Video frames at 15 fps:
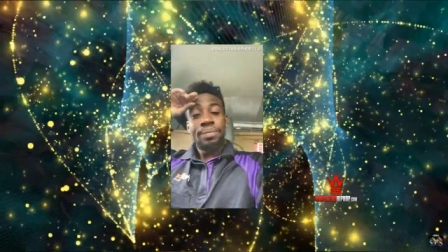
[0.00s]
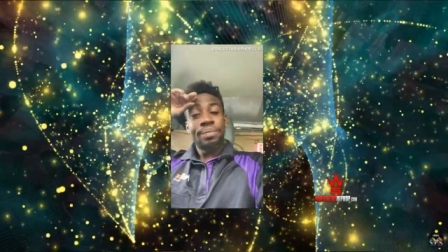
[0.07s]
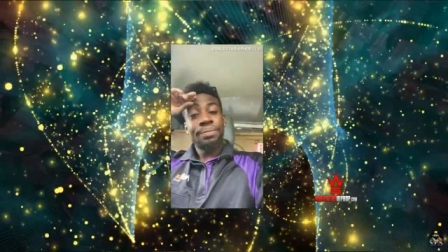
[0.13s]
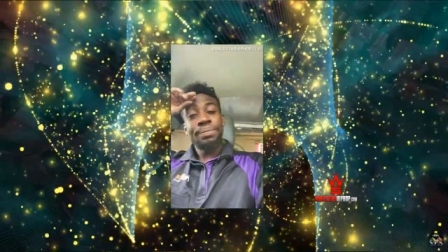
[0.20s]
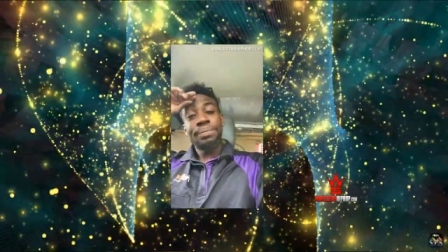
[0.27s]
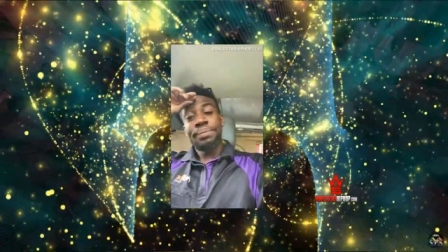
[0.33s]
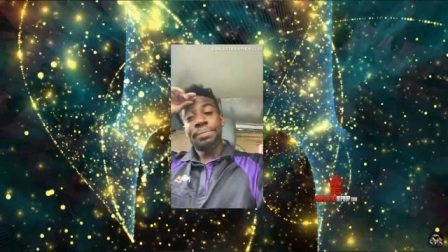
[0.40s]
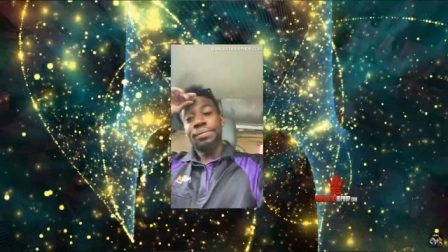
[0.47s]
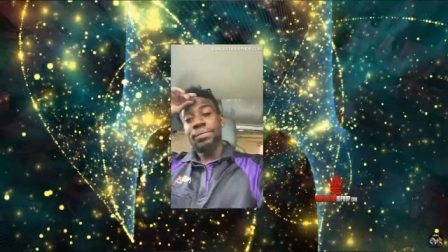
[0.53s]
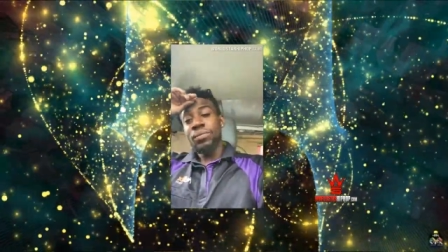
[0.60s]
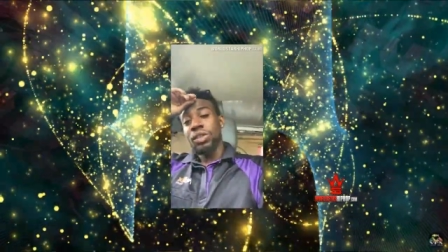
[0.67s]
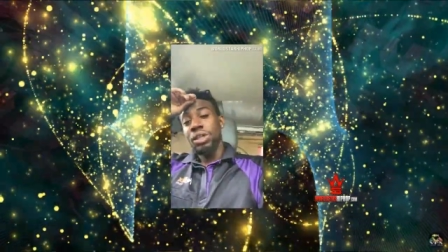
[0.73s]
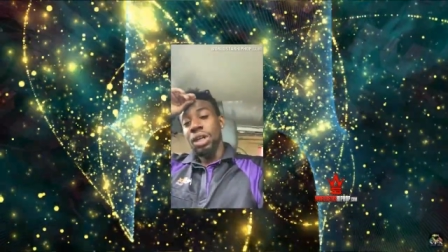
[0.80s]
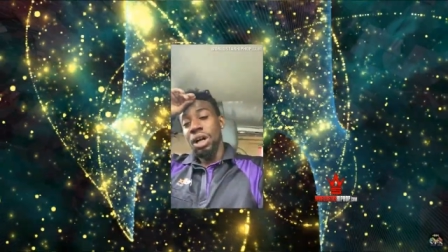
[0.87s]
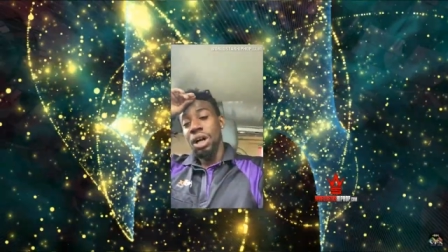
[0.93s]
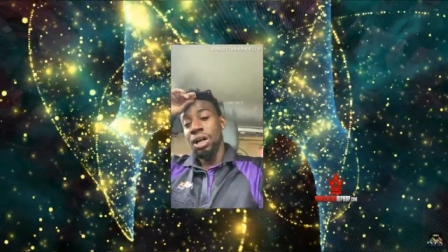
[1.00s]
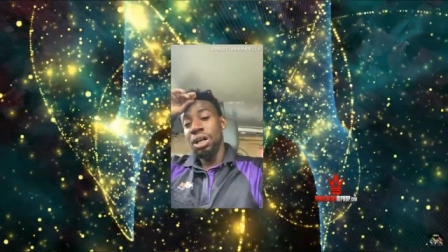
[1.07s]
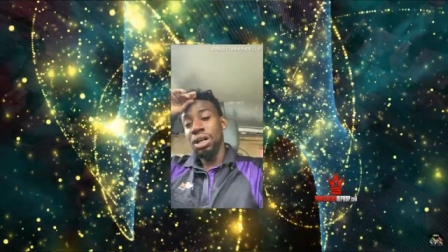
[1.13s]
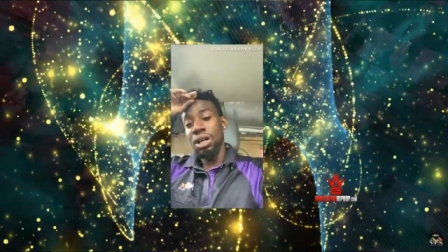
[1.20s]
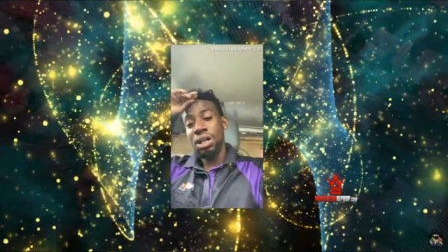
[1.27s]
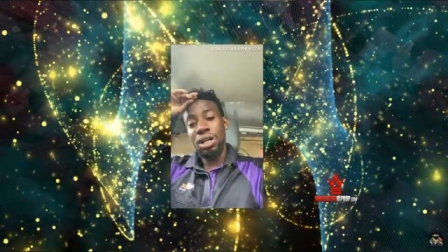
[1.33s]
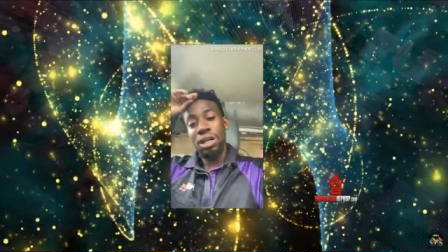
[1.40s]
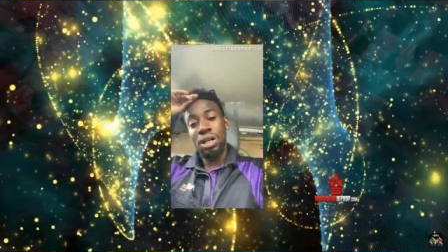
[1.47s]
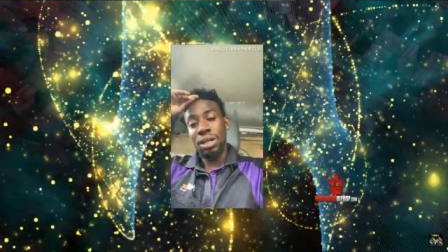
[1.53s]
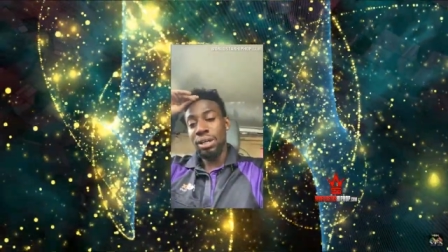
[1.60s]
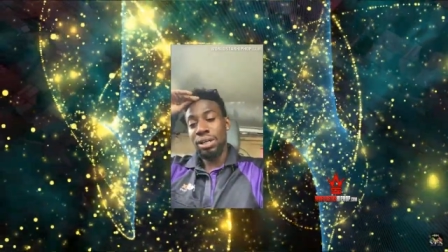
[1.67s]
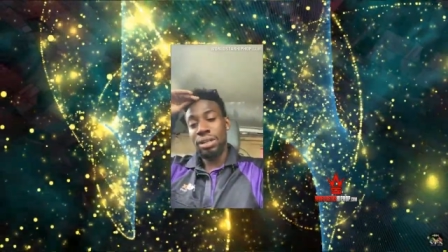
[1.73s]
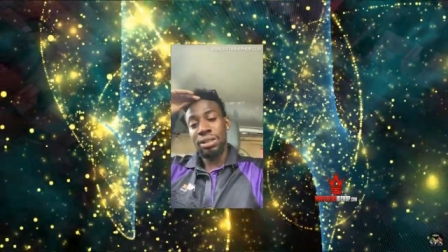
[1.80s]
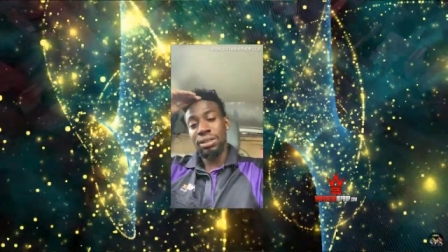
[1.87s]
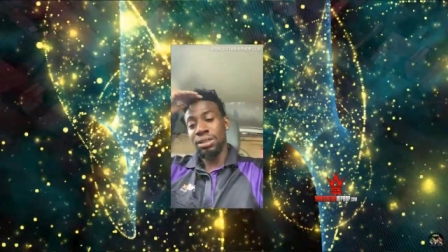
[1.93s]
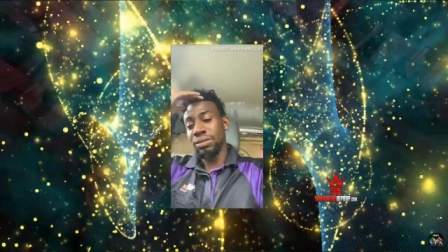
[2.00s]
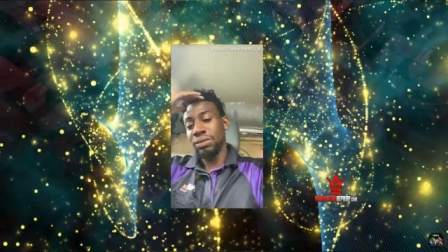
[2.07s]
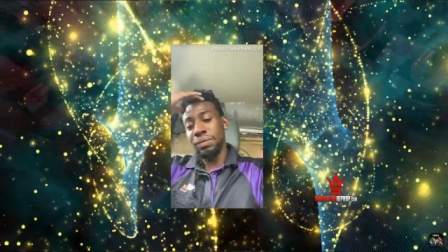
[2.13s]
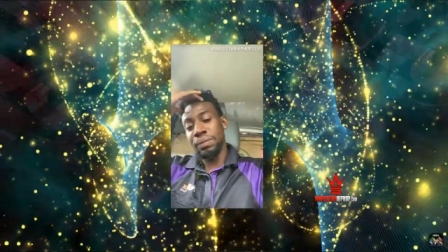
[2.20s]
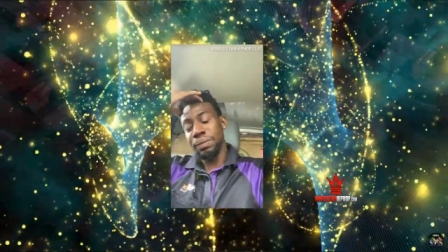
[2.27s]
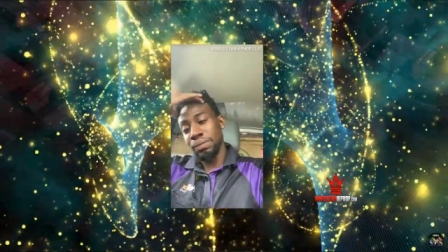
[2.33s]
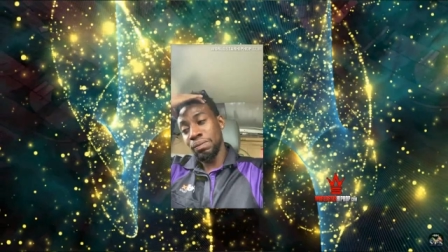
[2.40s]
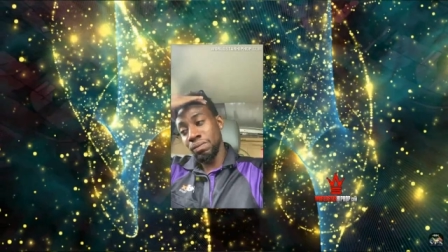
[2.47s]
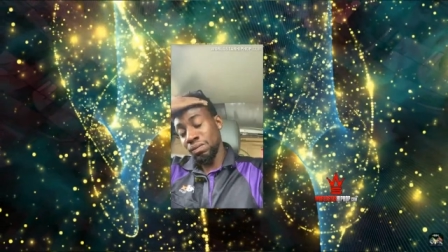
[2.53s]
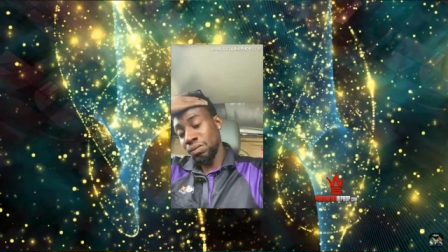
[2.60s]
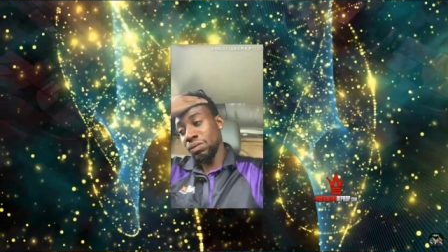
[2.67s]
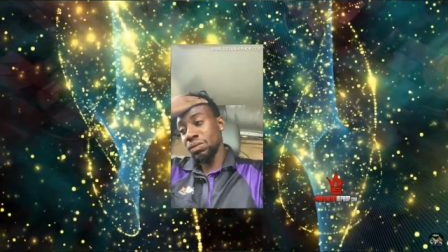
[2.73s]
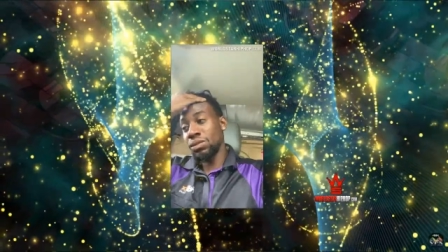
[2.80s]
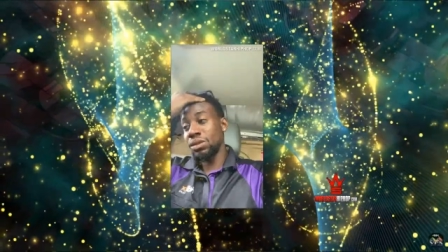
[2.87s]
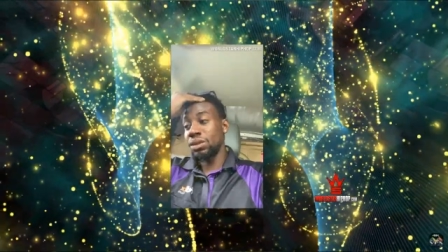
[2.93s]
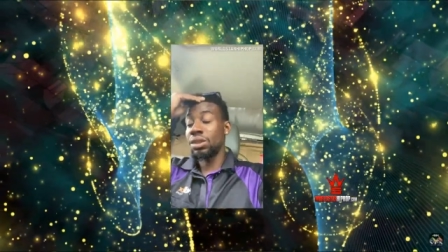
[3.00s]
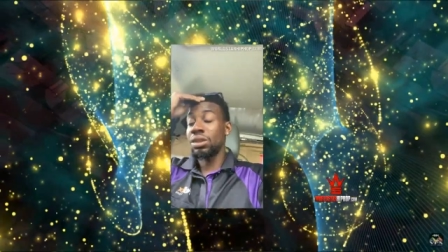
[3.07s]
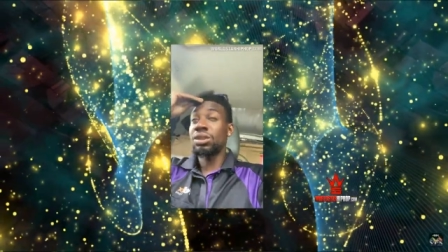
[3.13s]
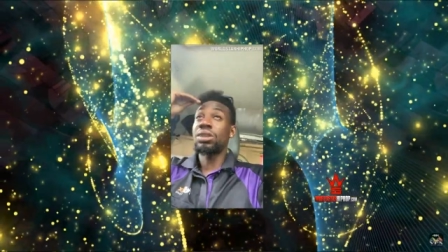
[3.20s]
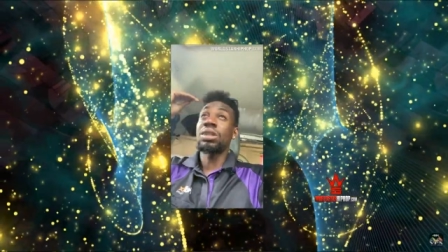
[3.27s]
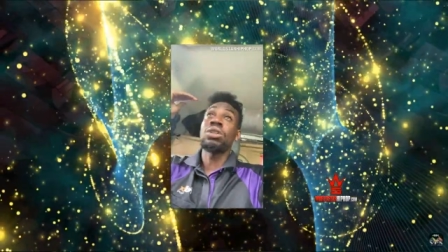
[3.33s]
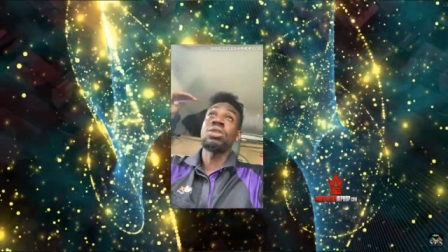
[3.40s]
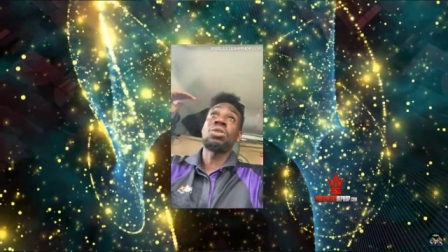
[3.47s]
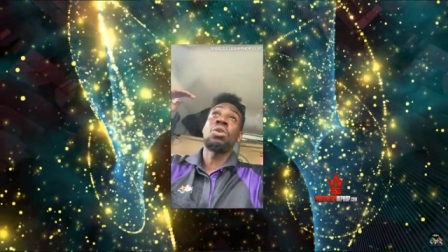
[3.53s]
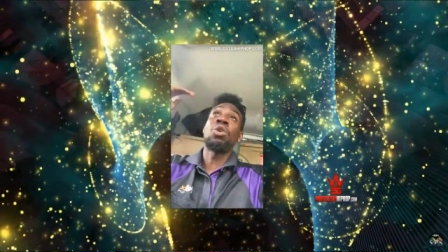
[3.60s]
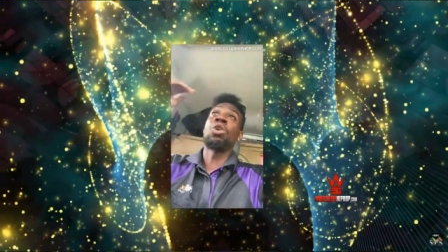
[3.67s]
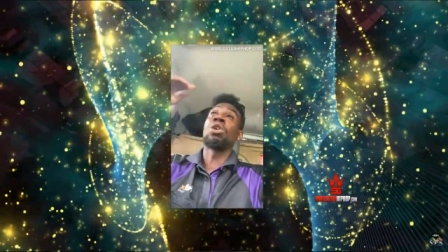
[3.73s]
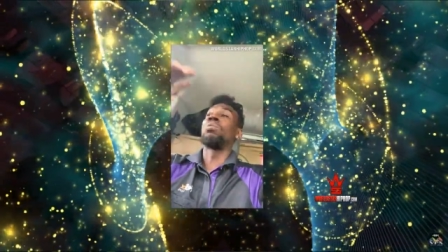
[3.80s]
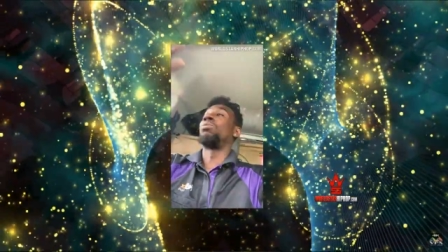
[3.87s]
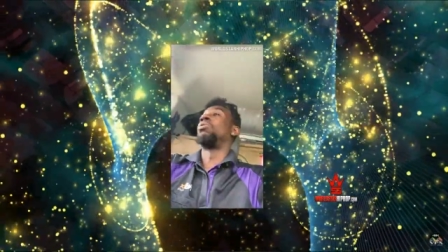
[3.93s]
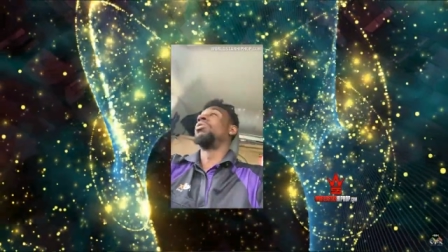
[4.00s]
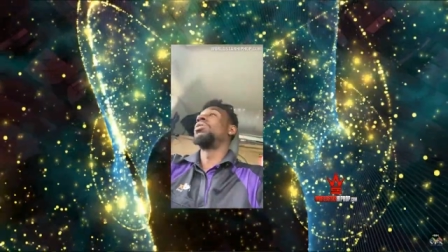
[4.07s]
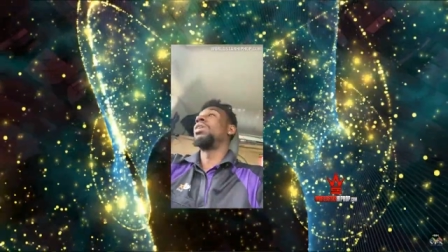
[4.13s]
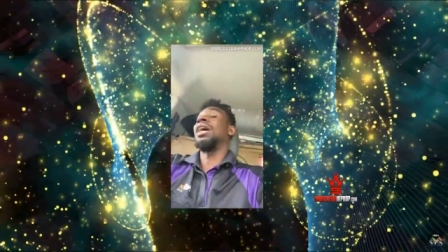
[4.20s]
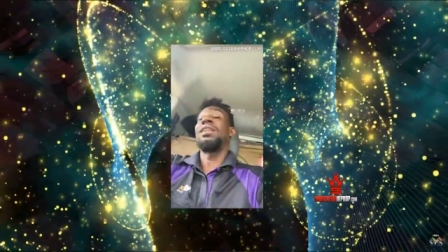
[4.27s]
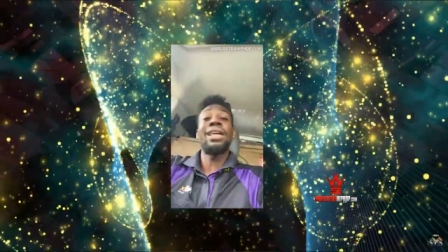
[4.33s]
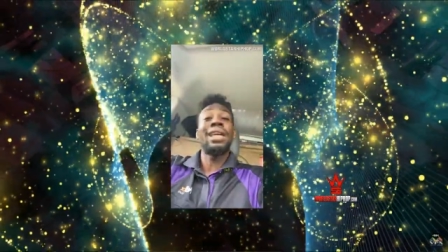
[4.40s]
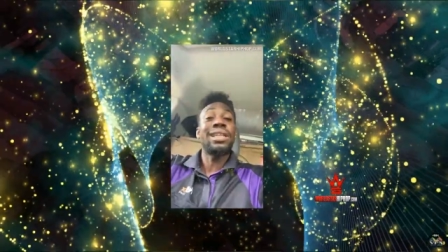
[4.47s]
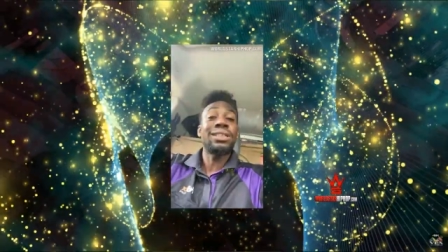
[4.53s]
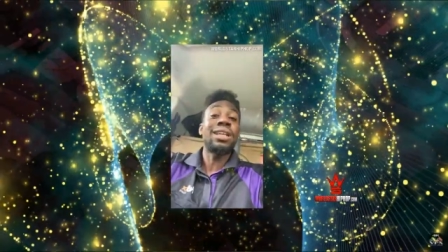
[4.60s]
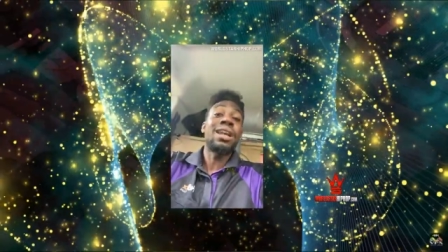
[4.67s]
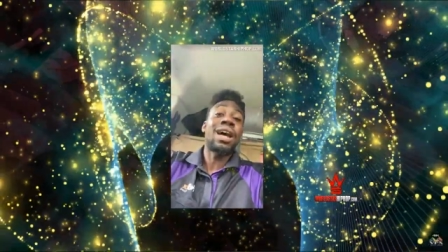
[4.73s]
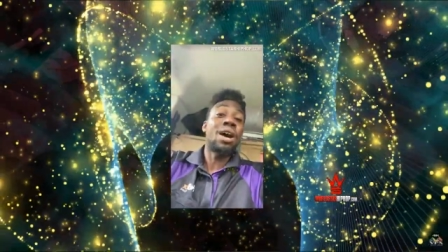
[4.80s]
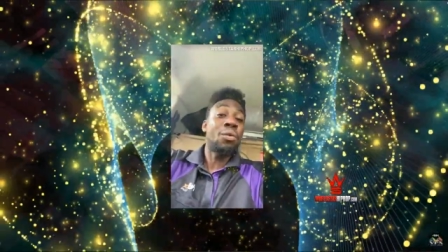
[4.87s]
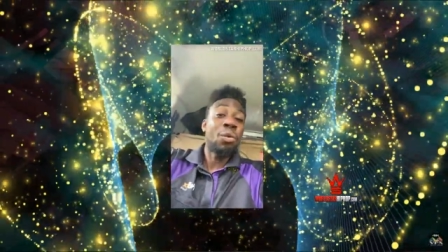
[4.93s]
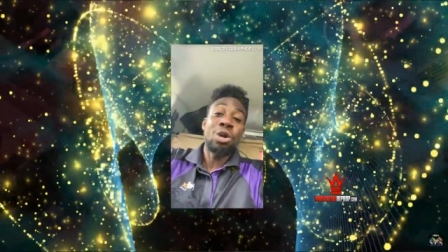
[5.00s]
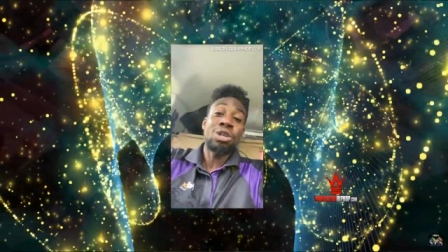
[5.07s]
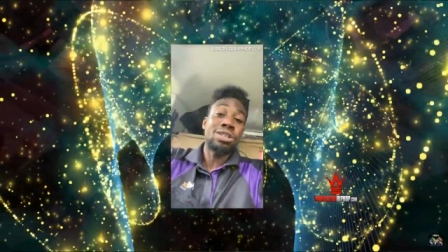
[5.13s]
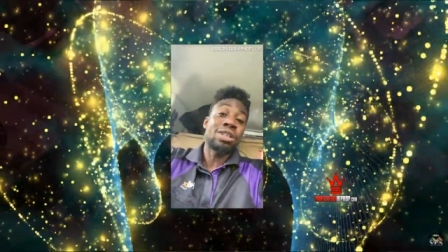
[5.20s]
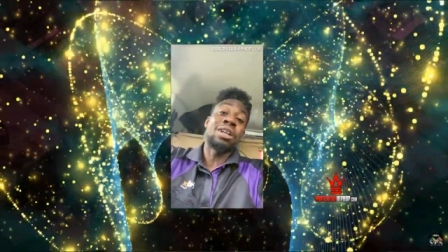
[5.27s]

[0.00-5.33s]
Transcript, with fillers: Some of you Negroes don't even have a fucking job or never even had a job even before the coronavirus,